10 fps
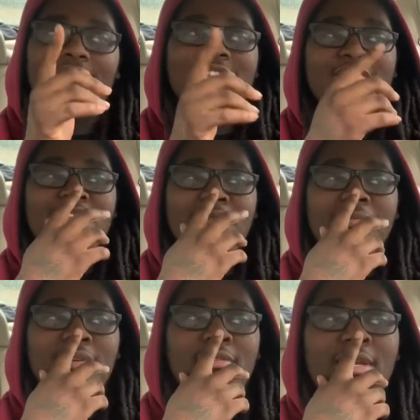showed me,
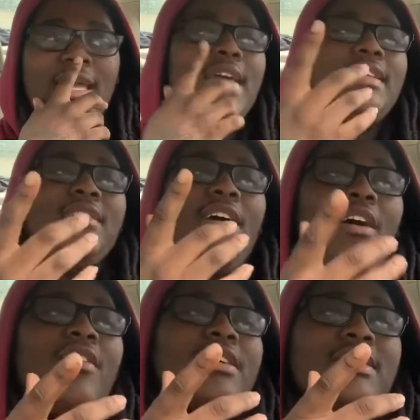bro. So
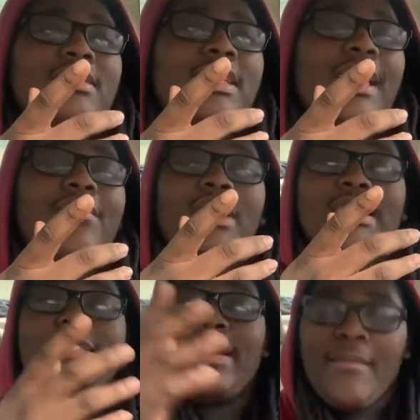August, even though
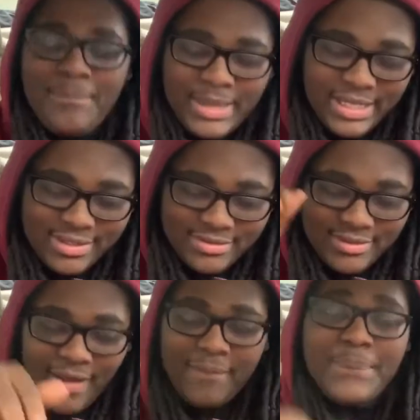I took a big
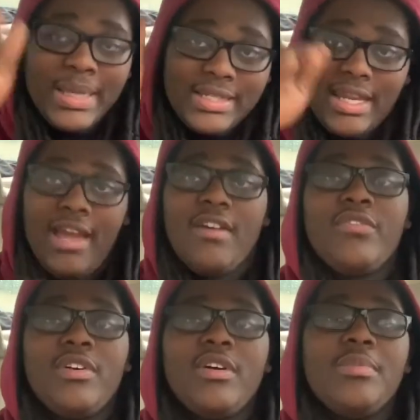
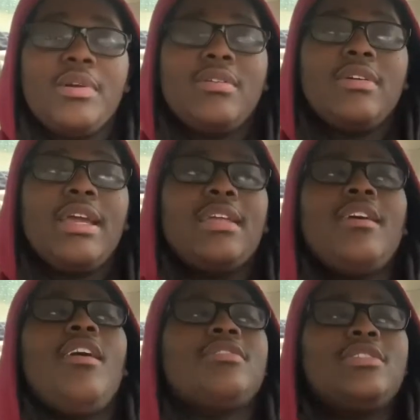downfall, bro,
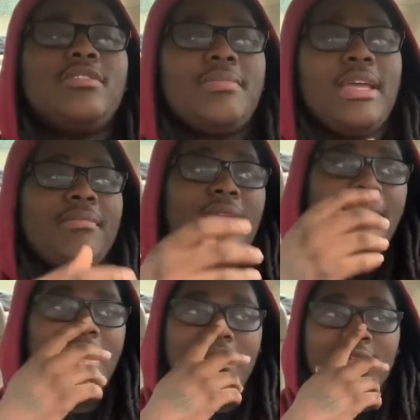it also made me
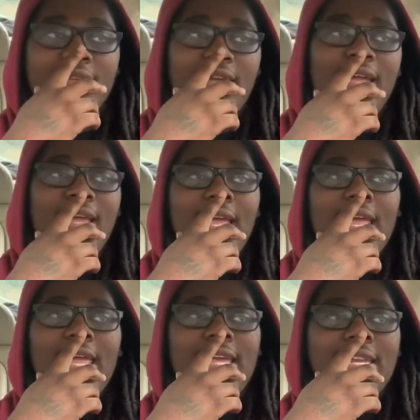better.
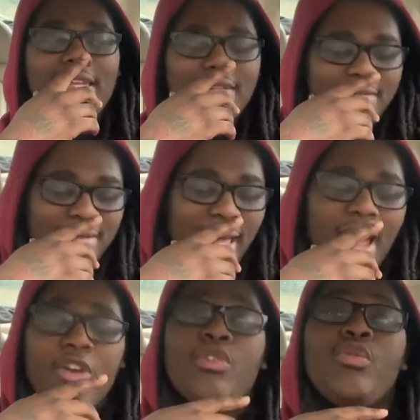And
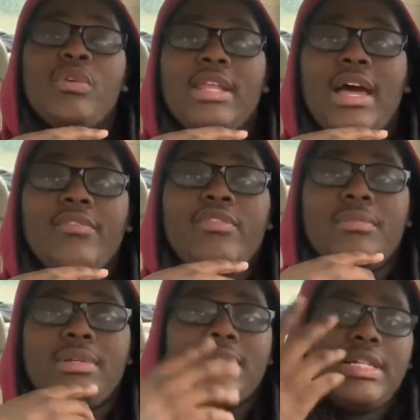I grew a lot
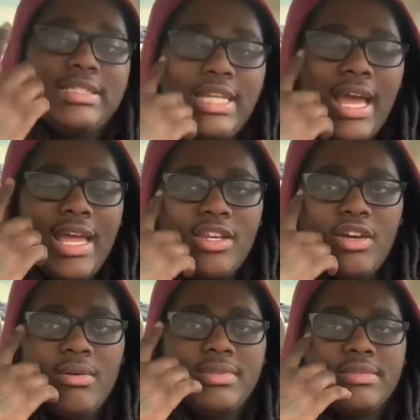from it because now I
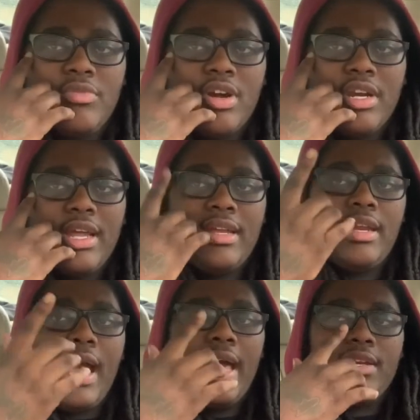know I'm smarter than that.
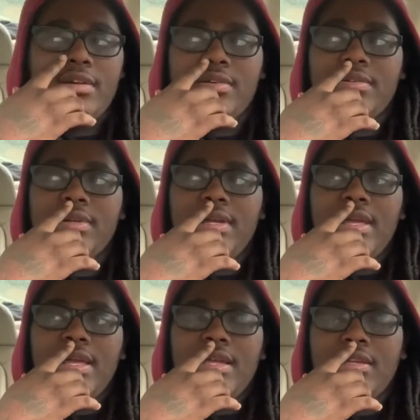Now I know,
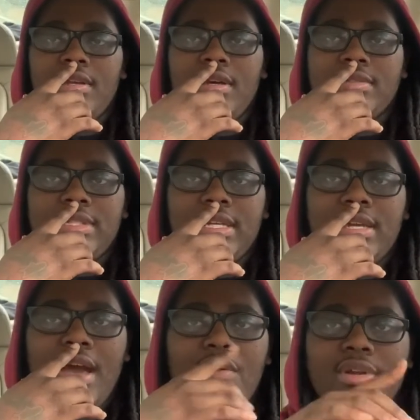you know what I'm
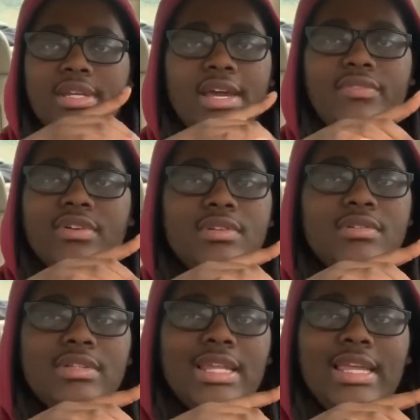saying? I would never
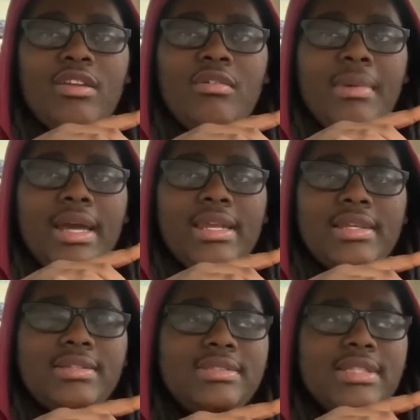let
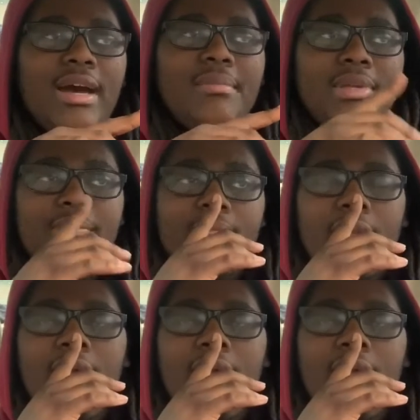nobody stop me.